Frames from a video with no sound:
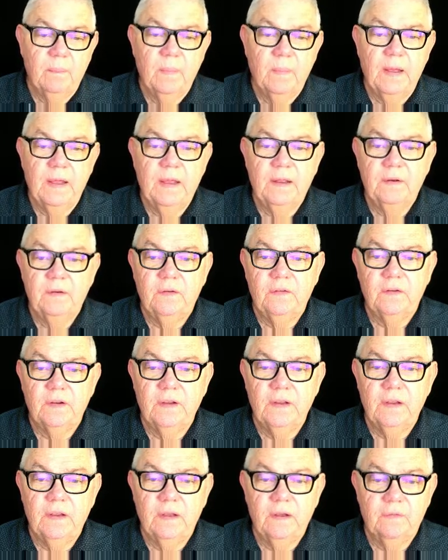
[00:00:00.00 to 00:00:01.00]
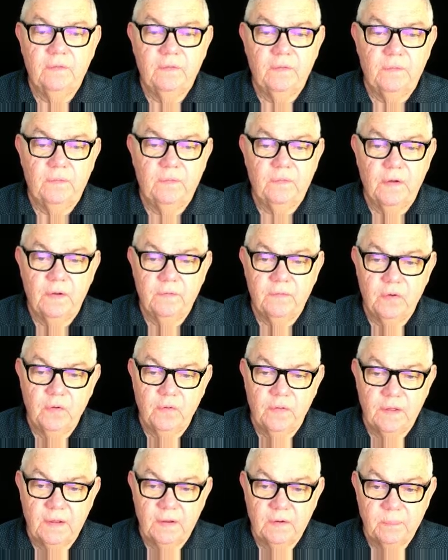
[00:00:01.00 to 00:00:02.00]
and see a few
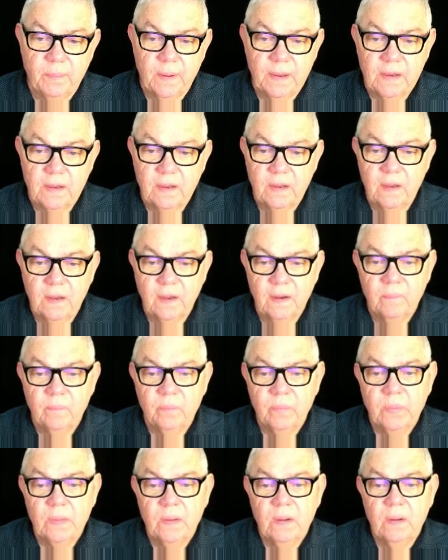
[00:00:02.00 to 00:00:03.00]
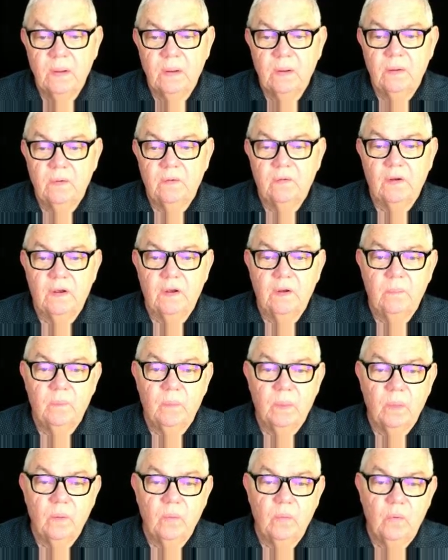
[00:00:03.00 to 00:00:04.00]
things back here. So
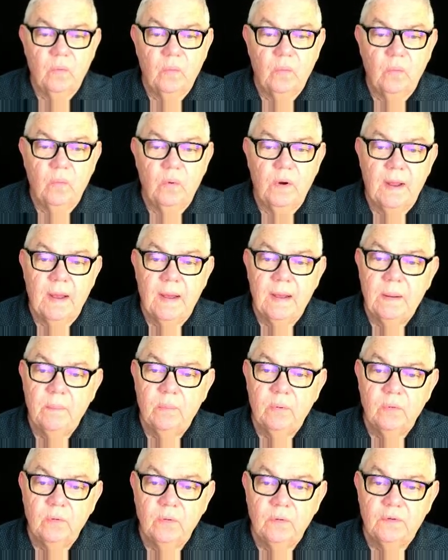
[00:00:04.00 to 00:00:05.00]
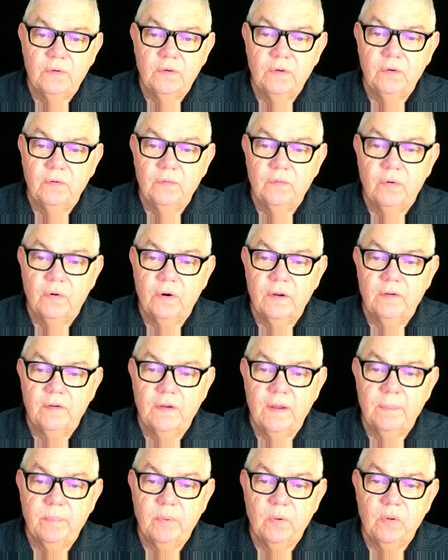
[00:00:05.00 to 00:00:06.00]
we're able to, for
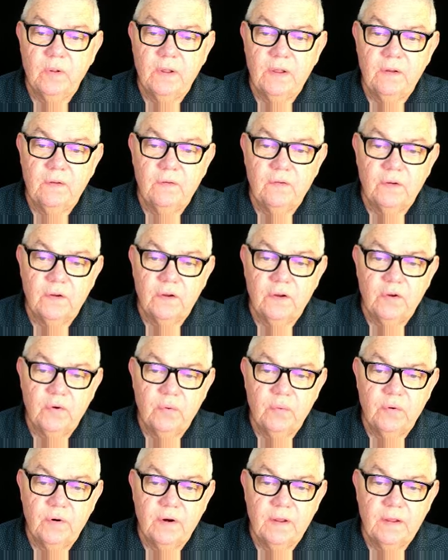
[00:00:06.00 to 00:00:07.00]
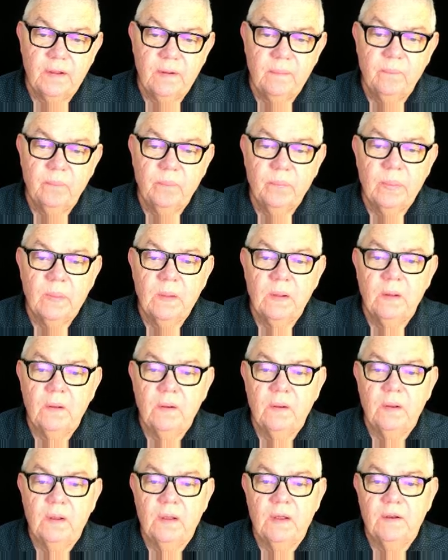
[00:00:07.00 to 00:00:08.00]
example, in security,
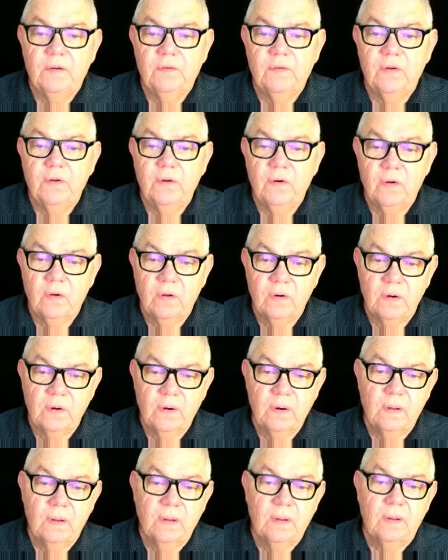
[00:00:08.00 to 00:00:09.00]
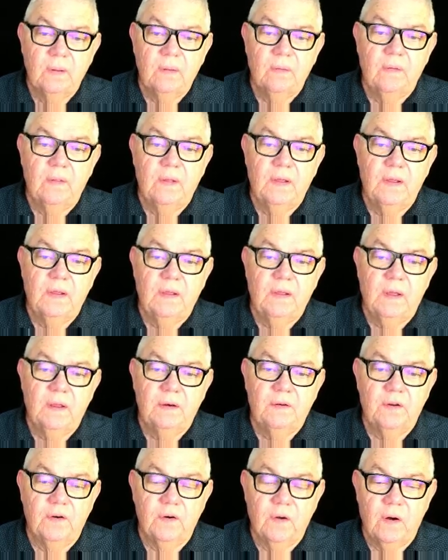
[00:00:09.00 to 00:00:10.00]
turn on the
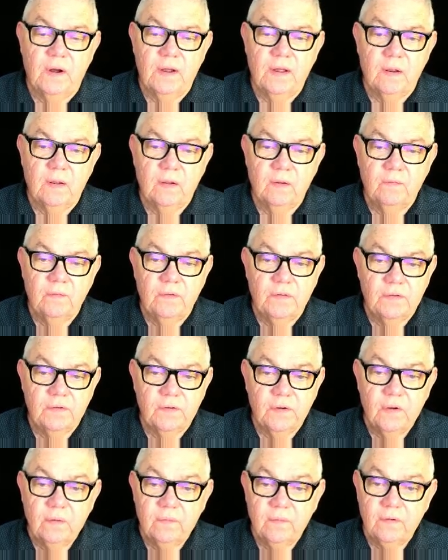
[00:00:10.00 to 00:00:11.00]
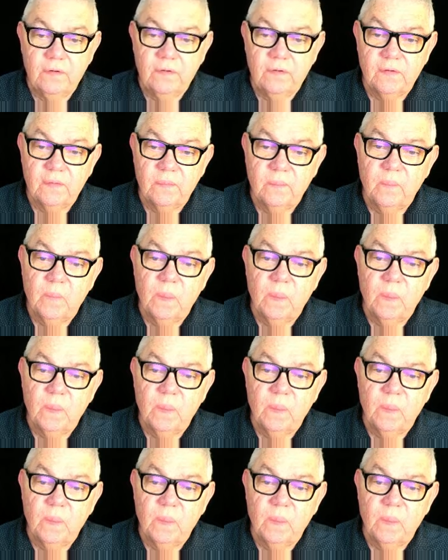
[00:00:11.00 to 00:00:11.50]
denial of service